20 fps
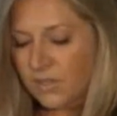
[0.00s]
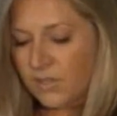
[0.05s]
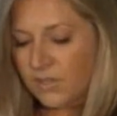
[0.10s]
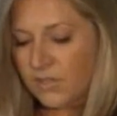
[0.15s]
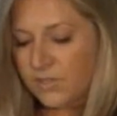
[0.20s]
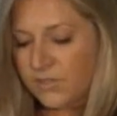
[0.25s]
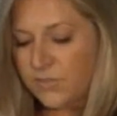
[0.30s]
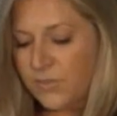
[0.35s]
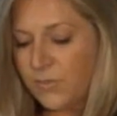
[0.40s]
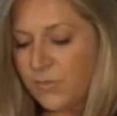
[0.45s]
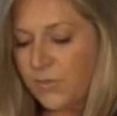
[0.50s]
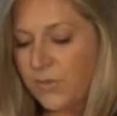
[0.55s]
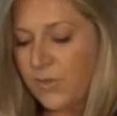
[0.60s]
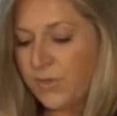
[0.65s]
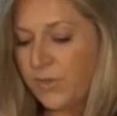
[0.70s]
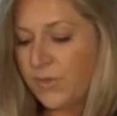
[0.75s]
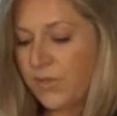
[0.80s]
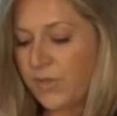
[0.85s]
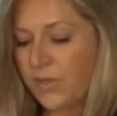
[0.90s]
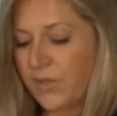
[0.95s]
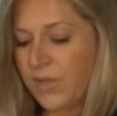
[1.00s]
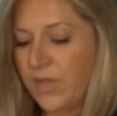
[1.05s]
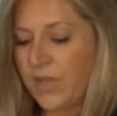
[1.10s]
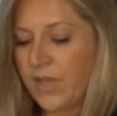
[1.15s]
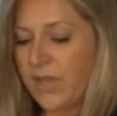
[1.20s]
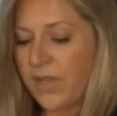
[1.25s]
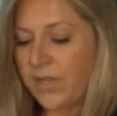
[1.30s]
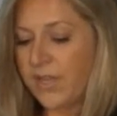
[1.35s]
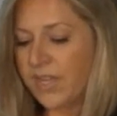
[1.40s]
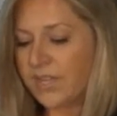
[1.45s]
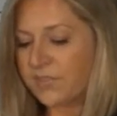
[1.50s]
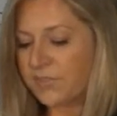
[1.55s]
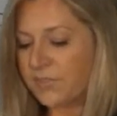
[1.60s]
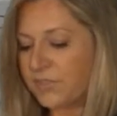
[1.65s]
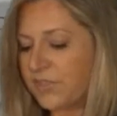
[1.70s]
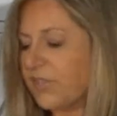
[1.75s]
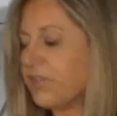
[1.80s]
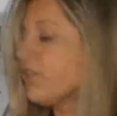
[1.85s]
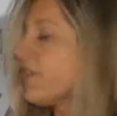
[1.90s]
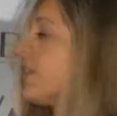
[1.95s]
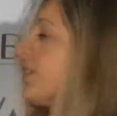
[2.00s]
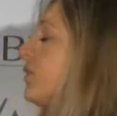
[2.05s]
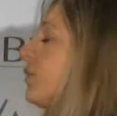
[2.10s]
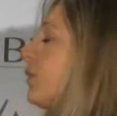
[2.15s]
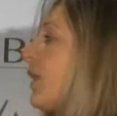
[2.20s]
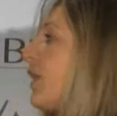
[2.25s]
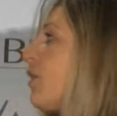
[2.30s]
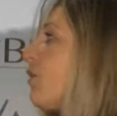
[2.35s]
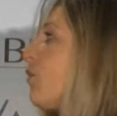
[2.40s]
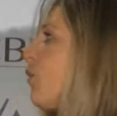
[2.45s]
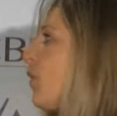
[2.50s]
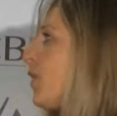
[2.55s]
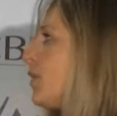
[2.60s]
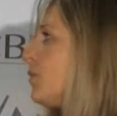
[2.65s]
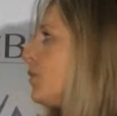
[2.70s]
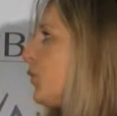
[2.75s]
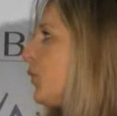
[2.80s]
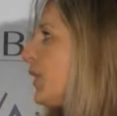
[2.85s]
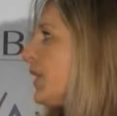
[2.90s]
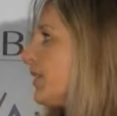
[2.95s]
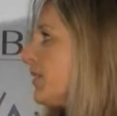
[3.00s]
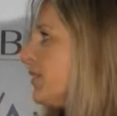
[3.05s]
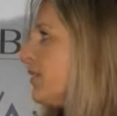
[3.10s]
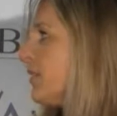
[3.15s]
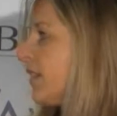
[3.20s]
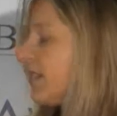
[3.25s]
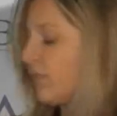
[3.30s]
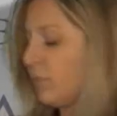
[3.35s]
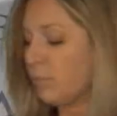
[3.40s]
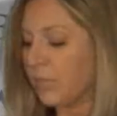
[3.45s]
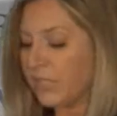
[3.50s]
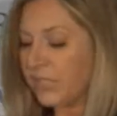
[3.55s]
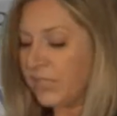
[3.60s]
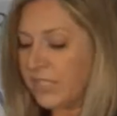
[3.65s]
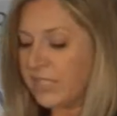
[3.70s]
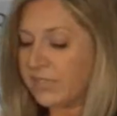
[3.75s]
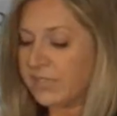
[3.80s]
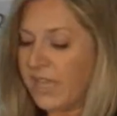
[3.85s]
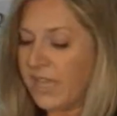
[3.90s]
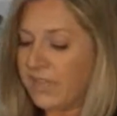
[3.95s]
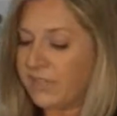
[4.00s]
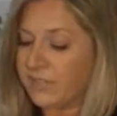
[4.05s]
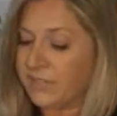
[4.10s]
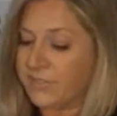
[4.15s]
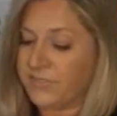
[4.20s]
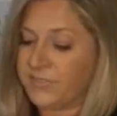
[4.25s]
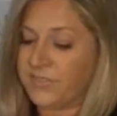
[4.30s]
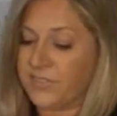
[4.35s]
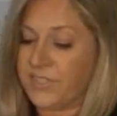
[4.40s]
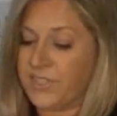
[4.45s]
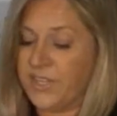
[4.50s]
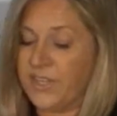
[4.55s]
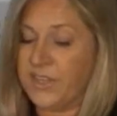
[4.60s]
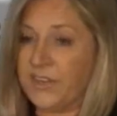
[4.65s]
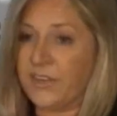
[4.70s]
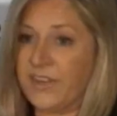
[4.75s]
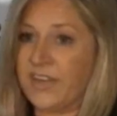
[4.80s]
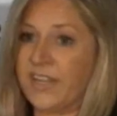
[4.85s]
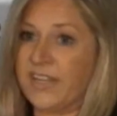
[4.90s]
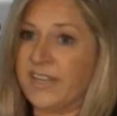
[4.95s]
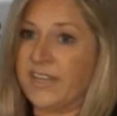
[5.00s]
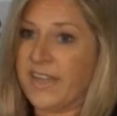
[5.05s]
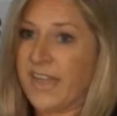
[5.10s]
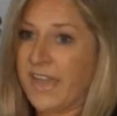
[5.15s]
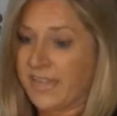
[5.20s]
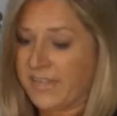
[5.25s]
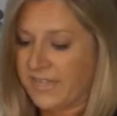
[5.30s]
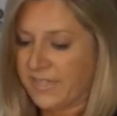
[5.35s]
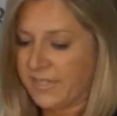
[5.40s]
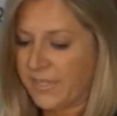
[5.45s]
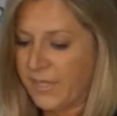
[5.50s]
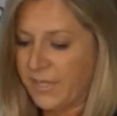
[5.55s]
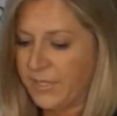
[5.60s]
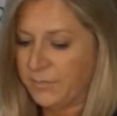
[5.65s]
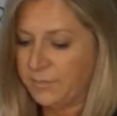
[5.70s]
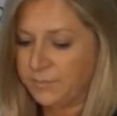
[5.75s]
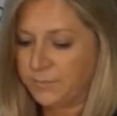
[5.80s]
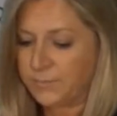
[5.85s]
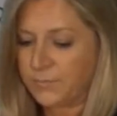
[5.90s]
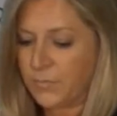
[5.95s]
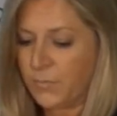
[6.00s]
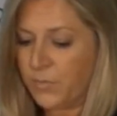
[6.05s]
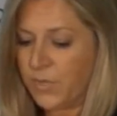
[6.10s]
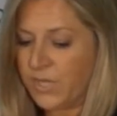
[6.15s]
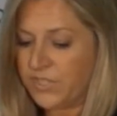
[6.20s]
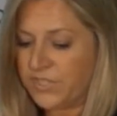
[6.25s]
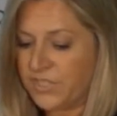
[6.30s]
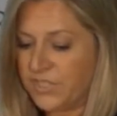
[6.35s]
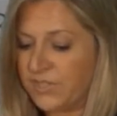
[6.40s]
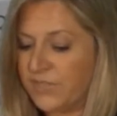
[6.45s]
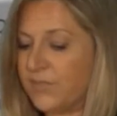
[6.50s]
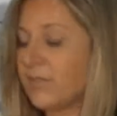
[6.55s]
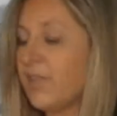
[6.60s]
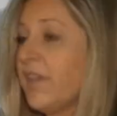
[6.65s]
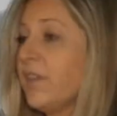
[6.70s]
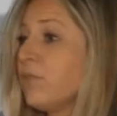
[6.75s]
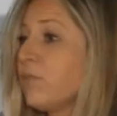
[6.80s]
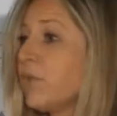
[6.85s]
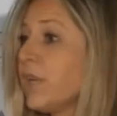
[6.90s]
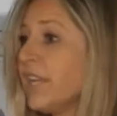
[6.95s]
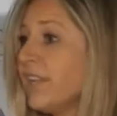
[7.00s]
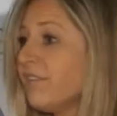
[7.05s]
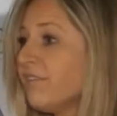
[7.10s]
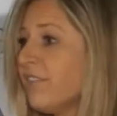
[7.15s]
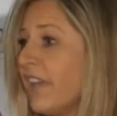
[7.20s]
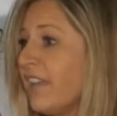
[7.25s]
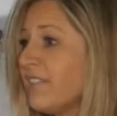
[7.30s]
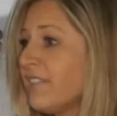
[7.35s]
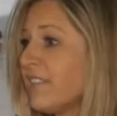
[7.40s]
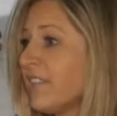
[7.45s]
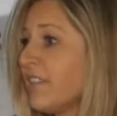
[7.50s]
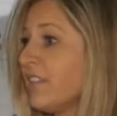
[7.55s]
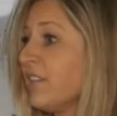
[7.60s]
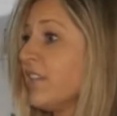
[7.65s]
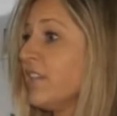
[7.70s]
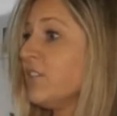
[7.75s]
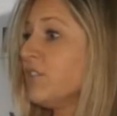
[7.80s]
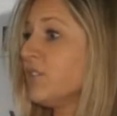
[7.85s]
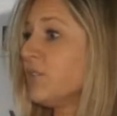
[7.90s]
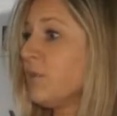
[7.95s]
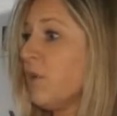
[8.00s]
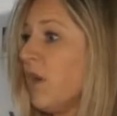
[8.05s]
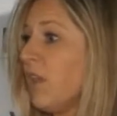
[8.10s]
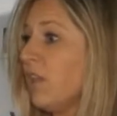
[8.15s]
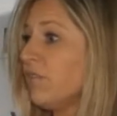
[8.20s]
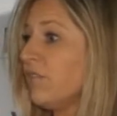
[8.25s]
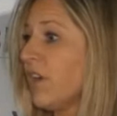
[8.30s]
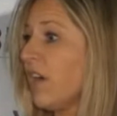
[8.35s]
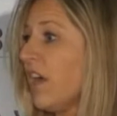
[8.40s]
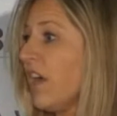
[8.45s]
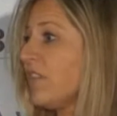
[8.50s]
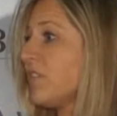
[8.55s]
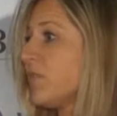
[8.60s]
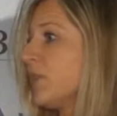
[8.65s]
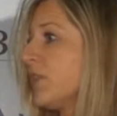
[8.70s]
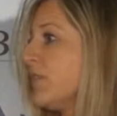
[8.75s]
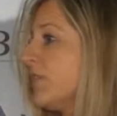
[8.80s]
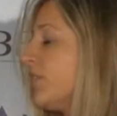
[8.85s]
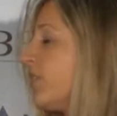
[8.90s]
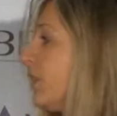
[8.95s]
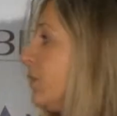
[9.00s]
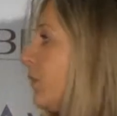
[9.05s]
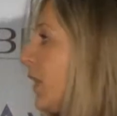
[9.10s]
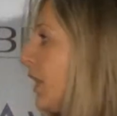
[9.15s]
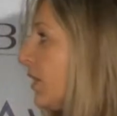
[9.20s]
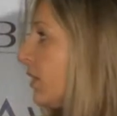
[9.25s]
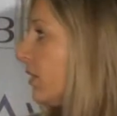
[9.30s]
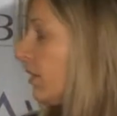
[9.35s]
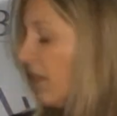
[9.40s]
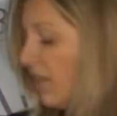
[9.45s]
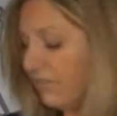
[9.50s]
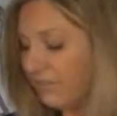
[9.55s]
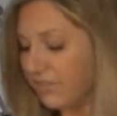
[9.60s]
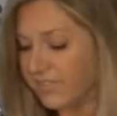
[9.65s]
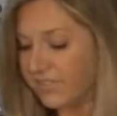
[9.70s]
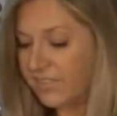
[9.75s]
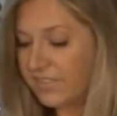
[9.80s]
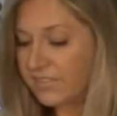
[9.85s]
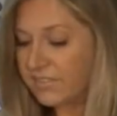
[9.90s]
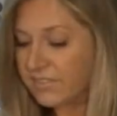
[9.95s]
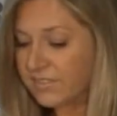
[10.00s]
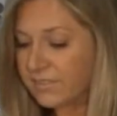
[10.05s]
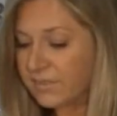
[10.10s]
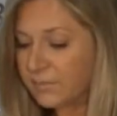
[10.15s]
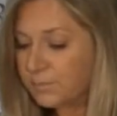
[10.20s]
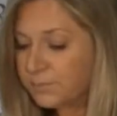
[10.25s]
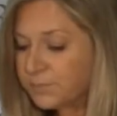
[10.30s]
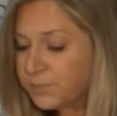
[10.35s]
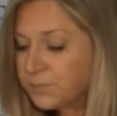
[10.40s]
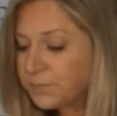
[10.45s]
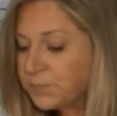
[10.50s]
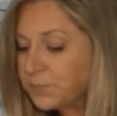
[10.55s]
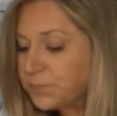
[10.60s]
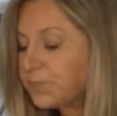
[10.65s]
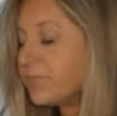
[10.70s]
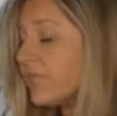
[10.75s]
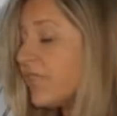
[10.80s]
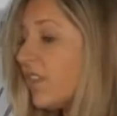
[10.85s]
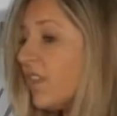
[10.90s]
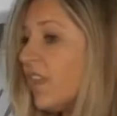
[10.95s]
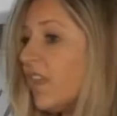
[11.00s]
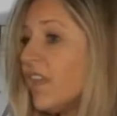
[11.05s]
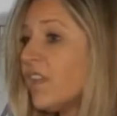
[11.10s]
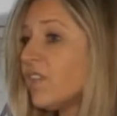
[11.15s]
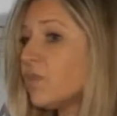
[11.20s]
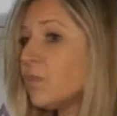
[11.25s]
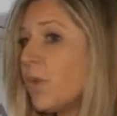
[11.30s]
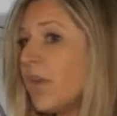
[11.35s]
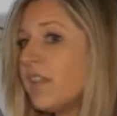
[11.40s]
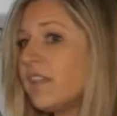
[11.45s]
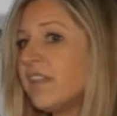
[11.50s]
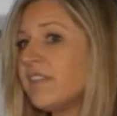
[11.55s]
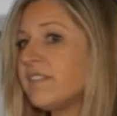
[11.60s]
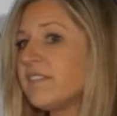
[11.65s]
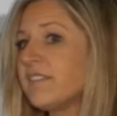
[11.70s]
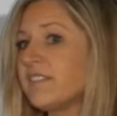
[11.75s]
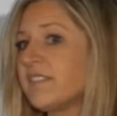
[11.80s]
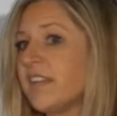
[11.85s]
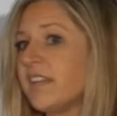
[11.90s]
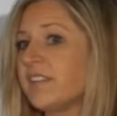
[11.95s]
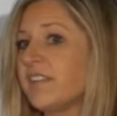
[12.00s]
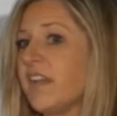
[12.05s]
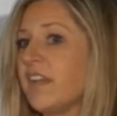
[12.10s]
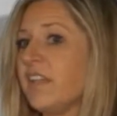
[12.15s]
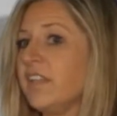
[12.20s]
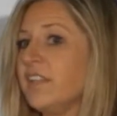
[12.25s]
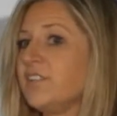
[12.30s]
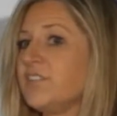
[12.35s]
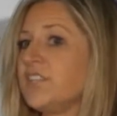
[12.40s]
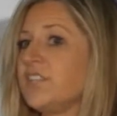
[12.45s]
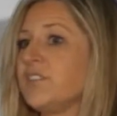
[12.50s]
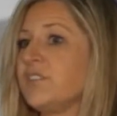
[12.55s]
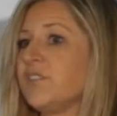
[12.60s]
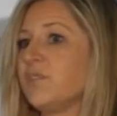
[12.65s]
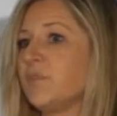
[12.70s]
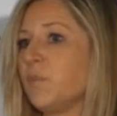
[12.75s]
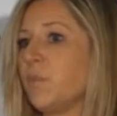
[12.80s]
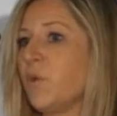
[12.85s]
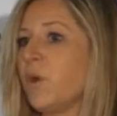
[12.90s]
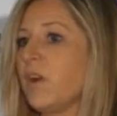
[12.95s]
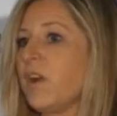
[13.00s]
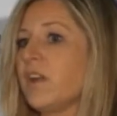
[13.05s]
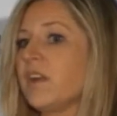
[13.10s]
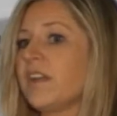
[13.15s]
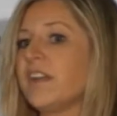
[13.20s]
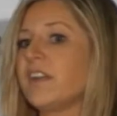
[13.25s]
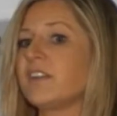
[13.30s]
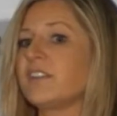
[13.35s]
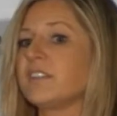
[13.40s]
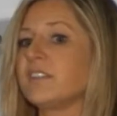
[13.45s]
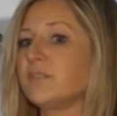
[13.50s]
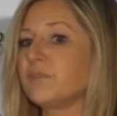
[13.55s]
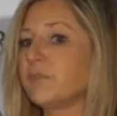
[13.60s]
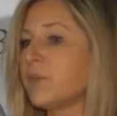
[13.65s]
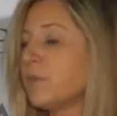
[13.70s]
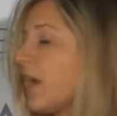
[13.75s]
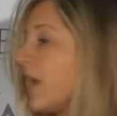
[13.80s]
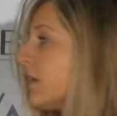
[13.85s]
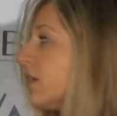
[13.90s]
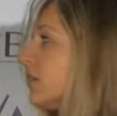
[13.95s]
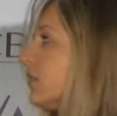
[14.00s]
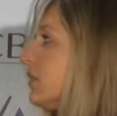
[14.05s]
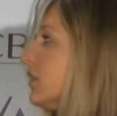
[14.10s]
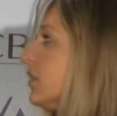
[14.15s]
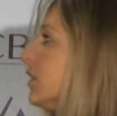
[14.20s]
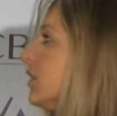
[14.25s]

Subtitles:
So Kaiser generates about $1.6 billion a year in net income, which is then reinvested into all of our hospitals and medical offices, as well as the technology to support our care delivery model.